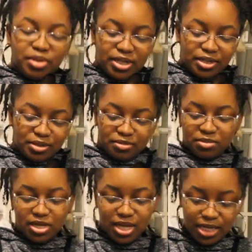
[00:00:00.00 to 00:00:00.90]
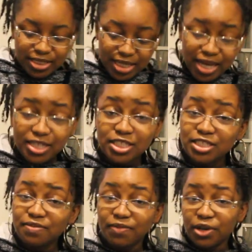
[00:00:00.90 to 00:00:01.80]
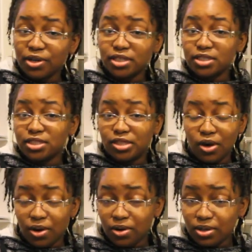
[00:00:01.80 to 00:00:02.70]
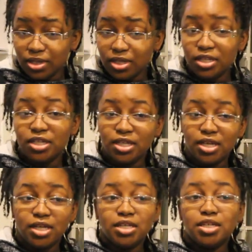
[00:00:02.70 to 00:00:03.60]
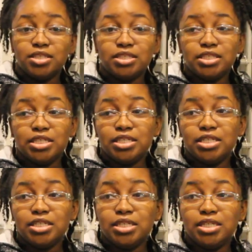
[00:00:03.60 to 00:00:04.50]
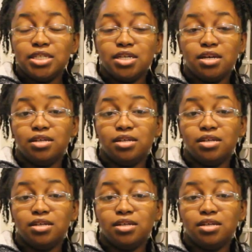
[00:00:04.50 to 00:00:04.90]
But um, yeah, she's a very good dog. She